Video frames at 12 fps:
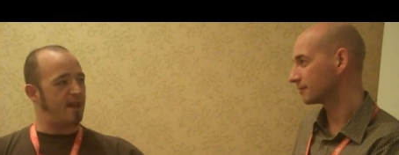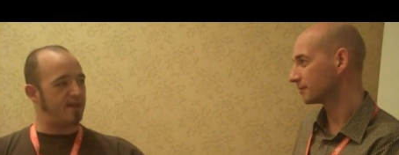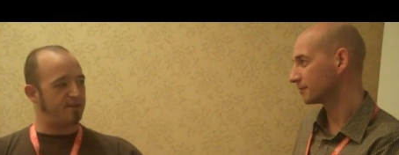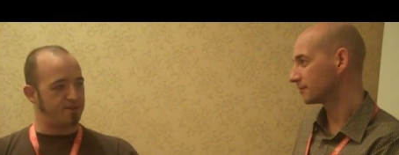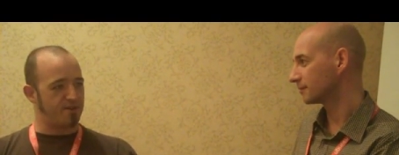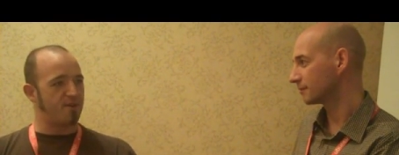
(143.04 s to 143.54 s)

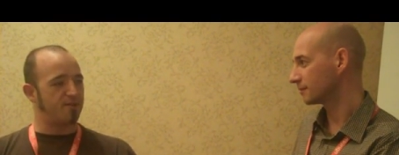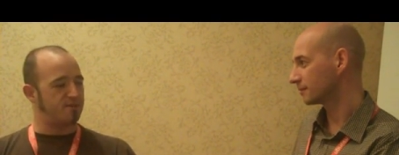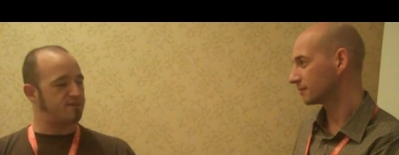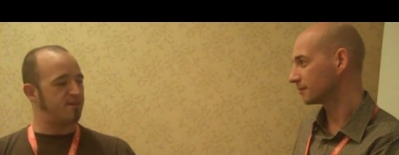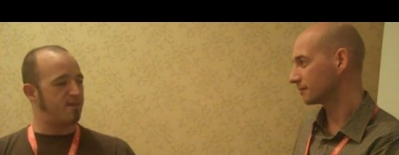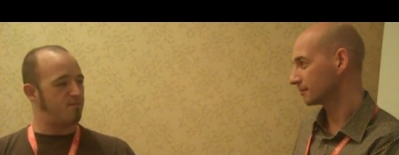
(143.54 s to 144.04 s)
Speaker 1: and Canonical
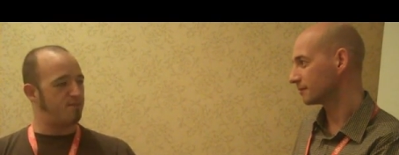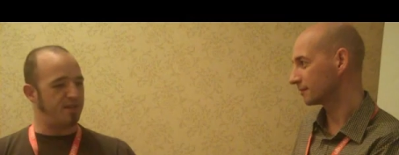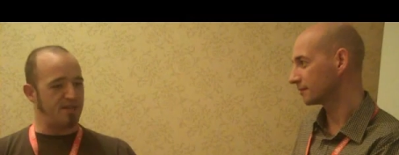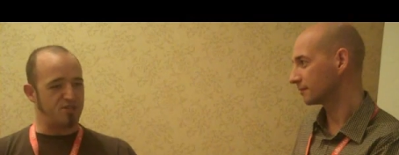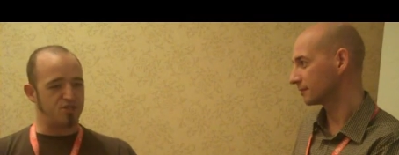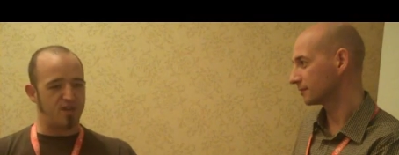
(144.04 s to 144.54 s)
as a
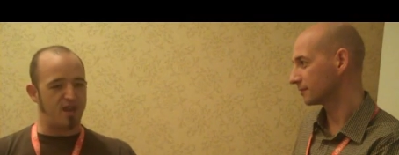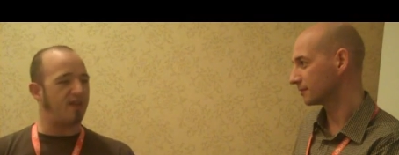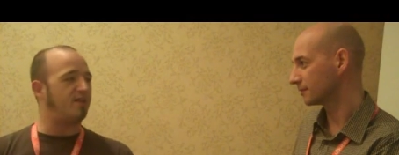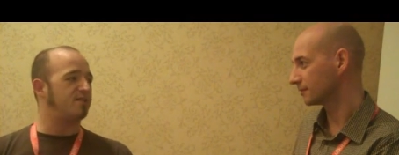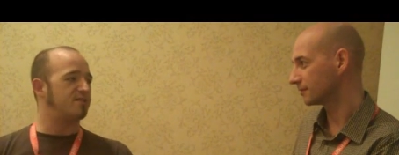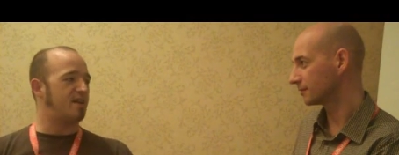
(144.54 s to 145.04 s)
company
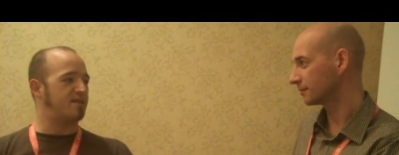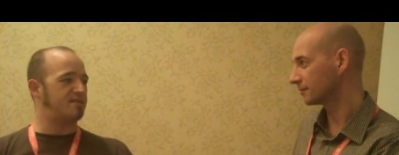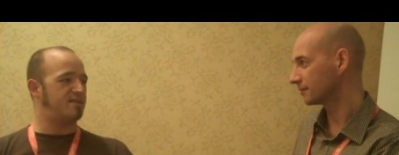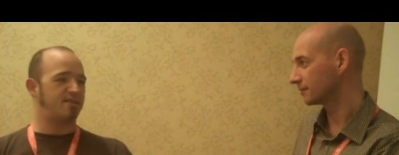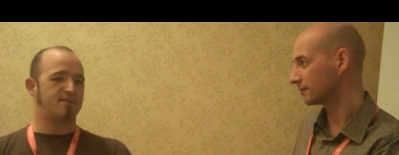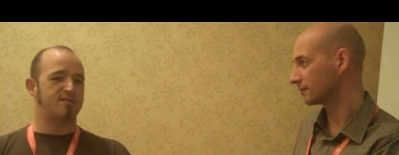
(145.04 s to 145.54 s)
change as
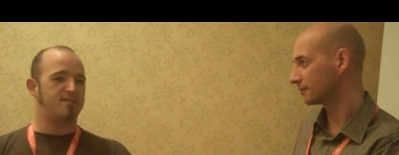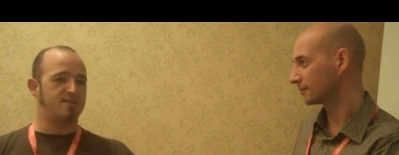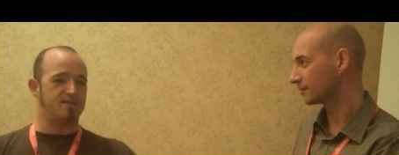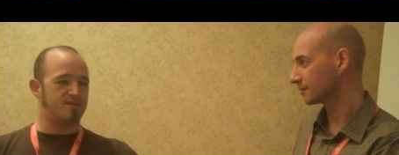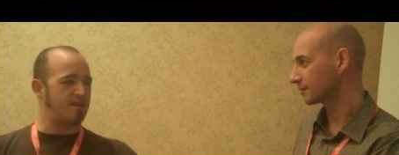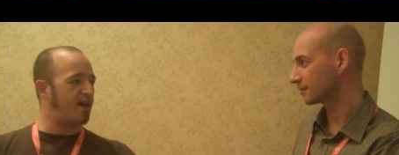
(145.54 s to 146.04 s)
this
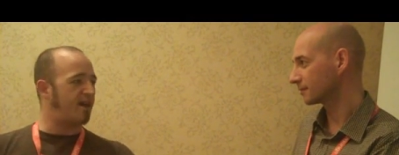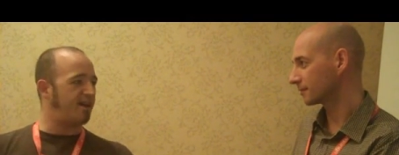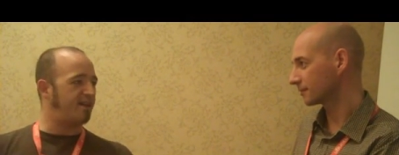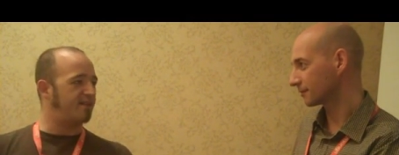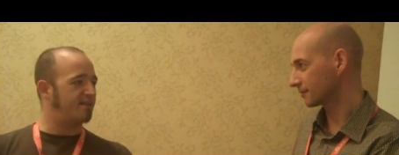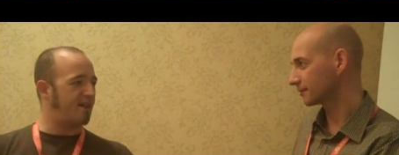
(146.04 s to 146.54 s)

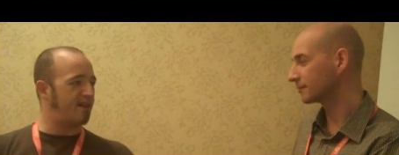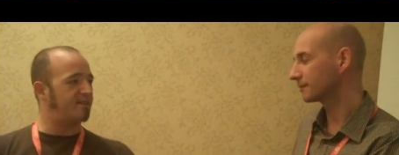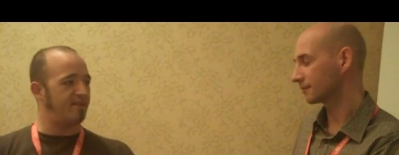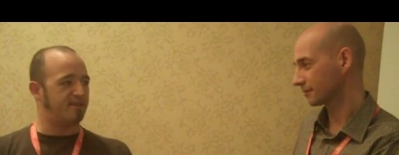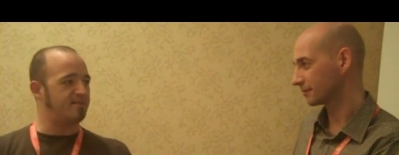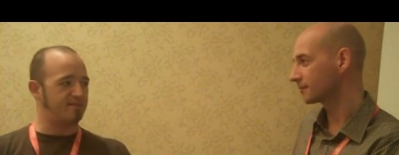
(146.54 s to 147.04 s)
design
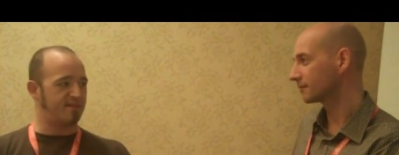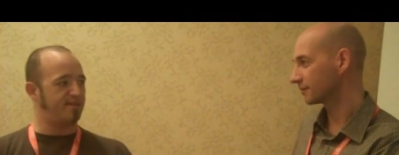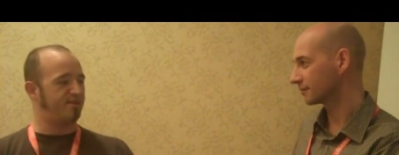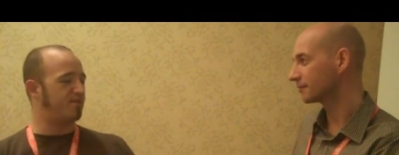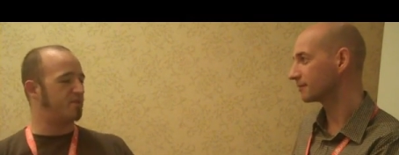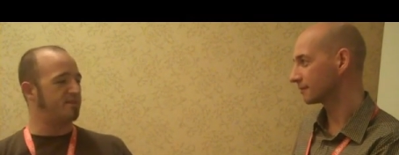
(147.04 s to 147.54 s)
ethic has kind
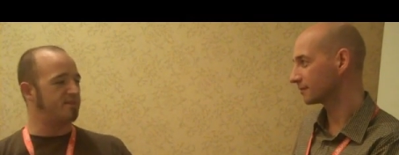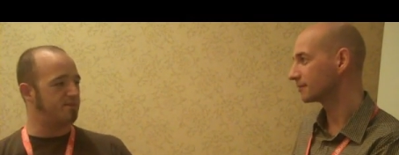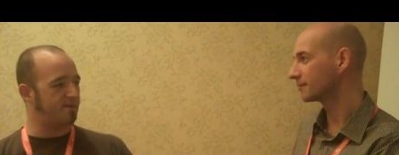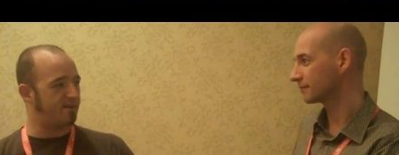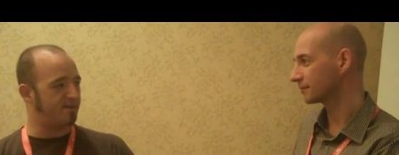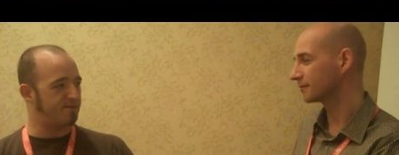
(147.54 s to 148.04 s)
of come into
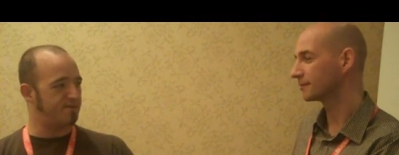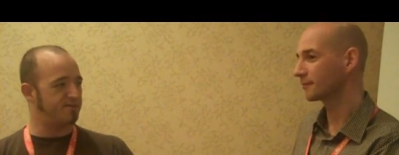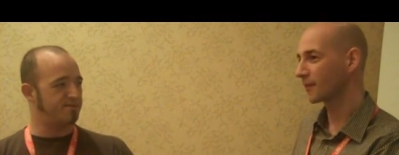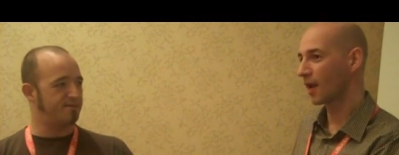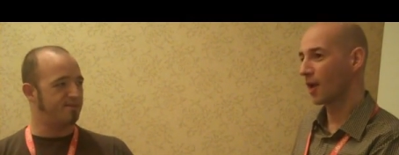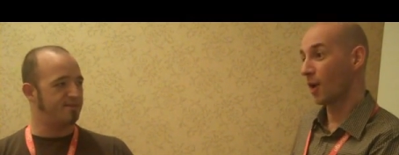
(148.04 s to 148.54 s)
it?
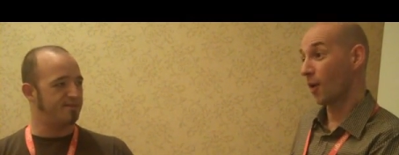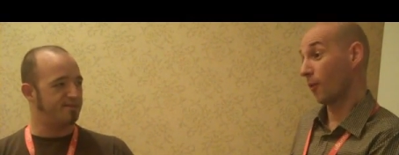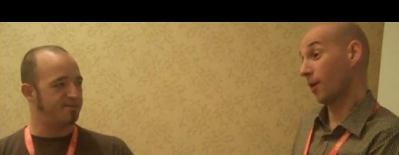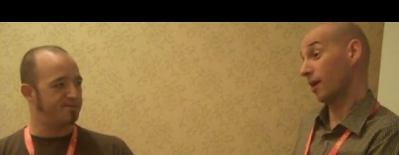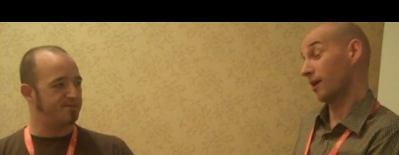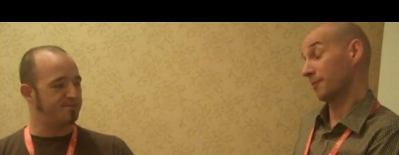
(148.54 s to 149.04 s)

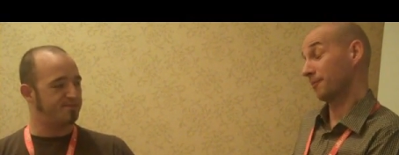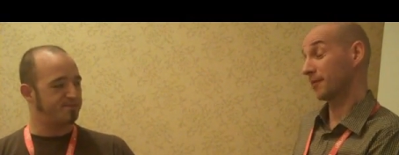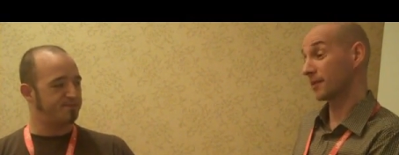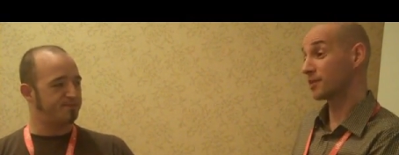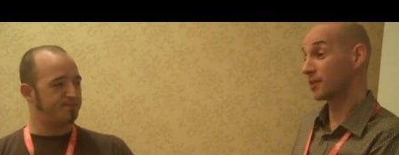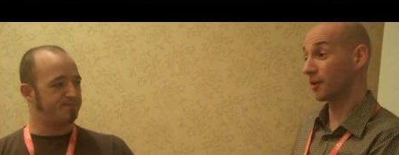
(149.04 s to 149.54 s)
Speaker 2: Well,
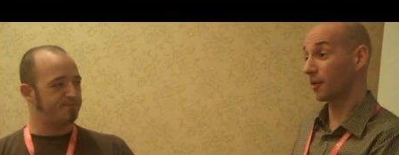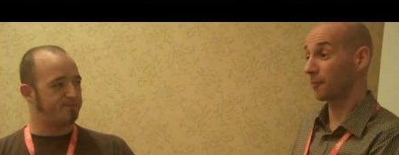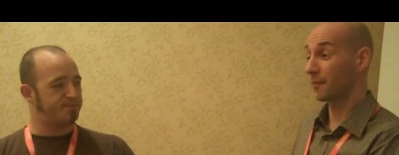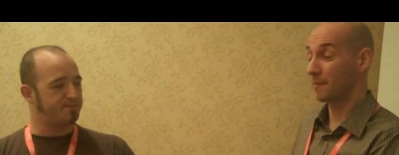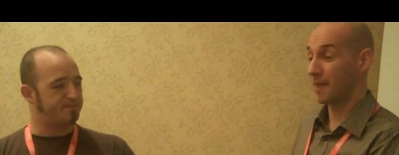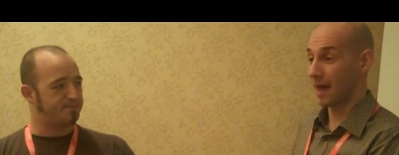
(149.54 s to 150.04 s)

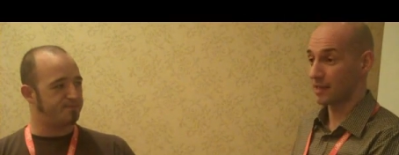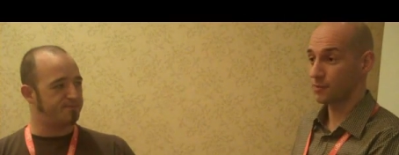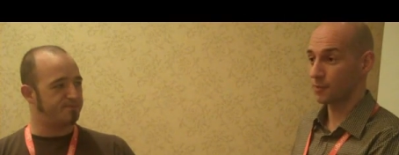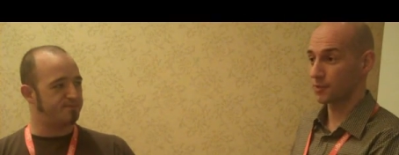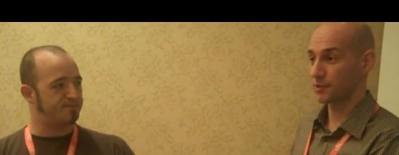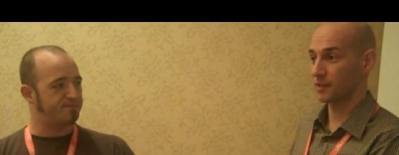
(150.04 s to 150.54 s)
so as we
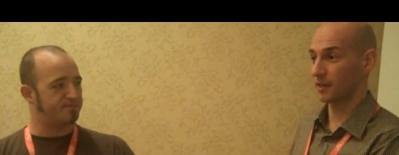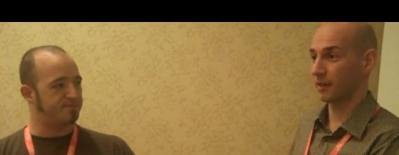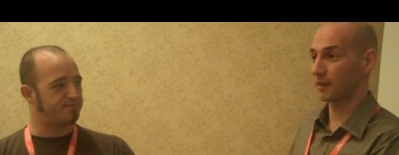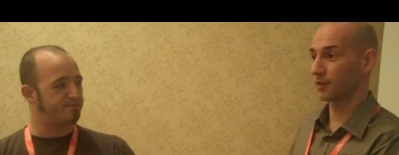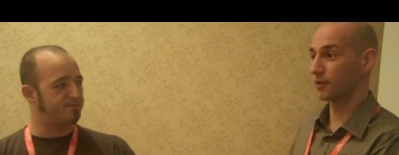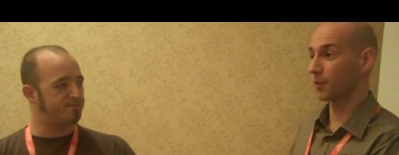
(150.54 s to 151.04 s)
were
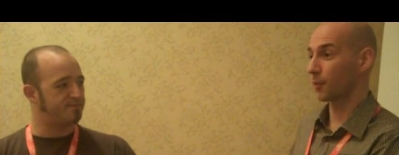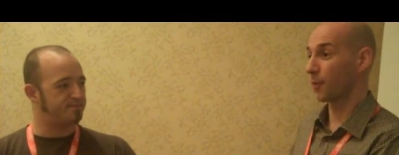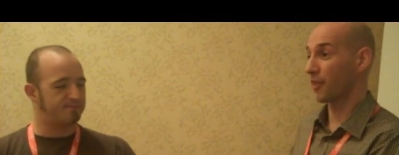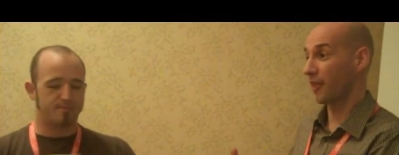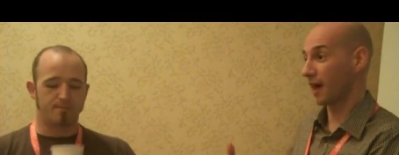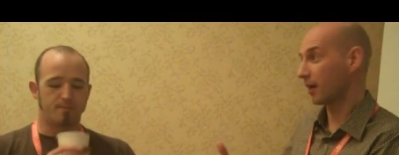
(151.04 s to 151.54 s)
starting, you know,
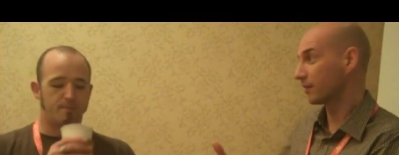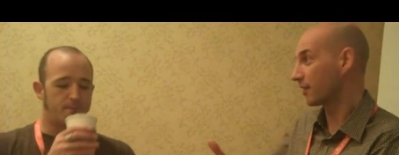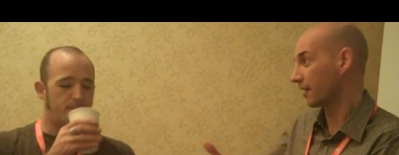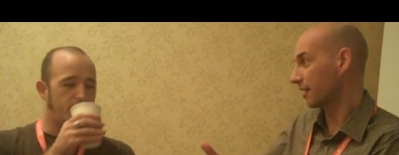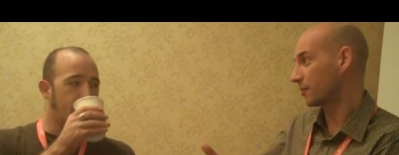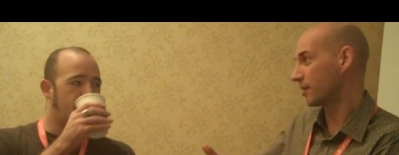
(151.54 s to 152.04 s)
without
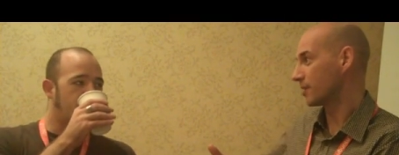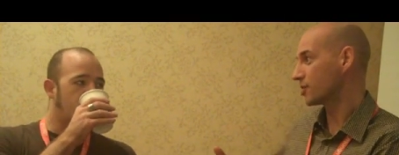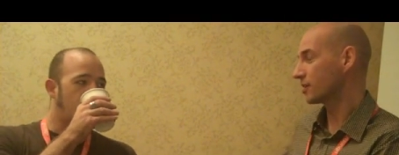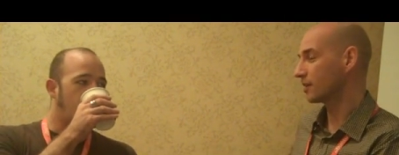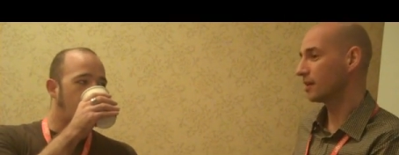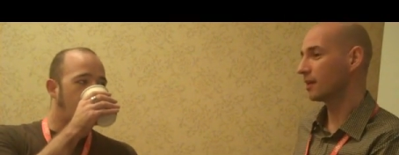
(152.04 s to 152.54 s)
them
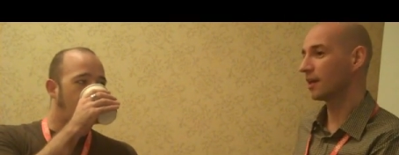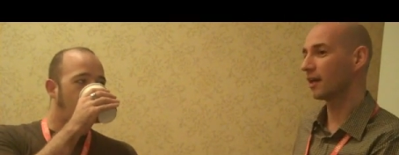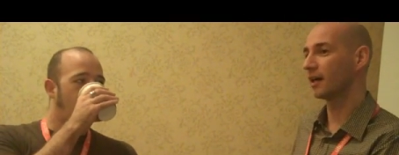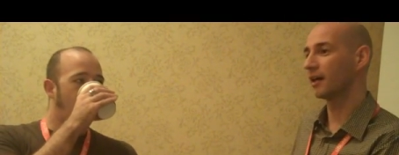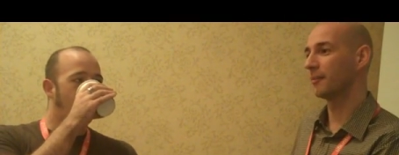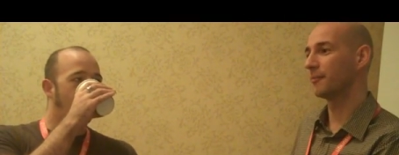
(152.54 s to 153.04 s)
initially,
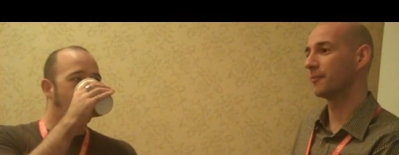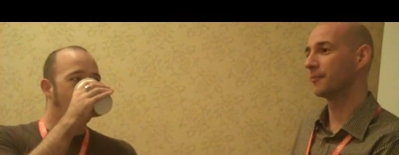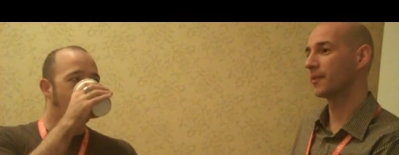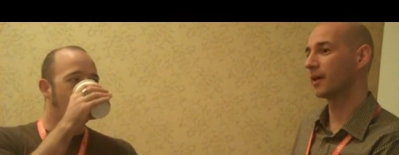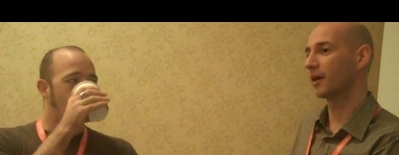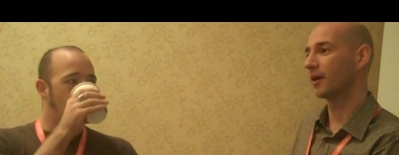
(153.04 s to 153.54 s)
um,
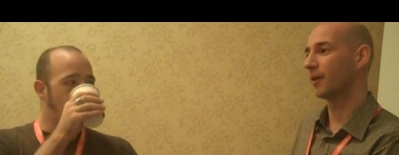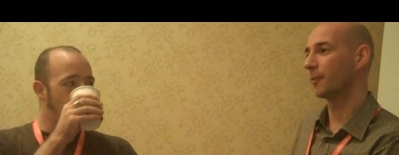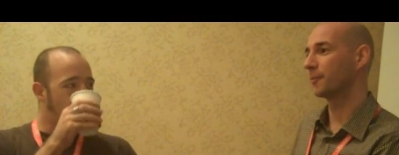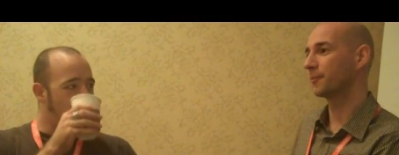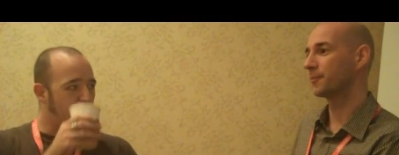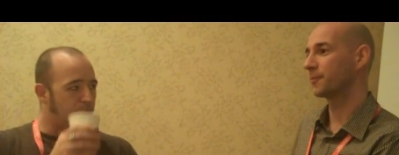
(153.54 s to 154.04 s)
uh,
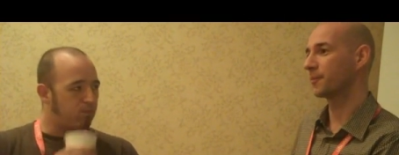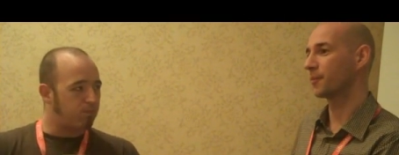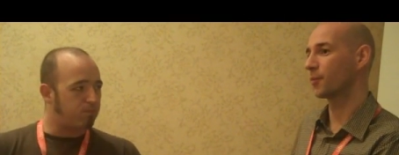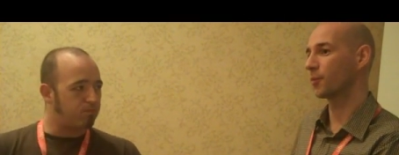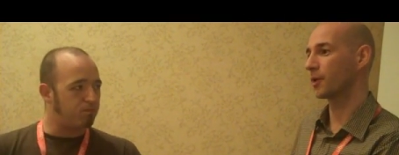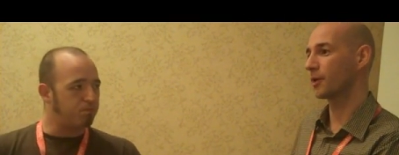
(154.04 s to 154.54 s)

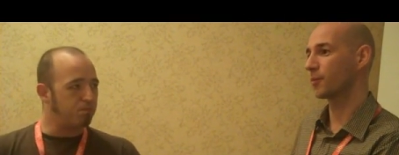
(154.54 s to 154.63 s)
we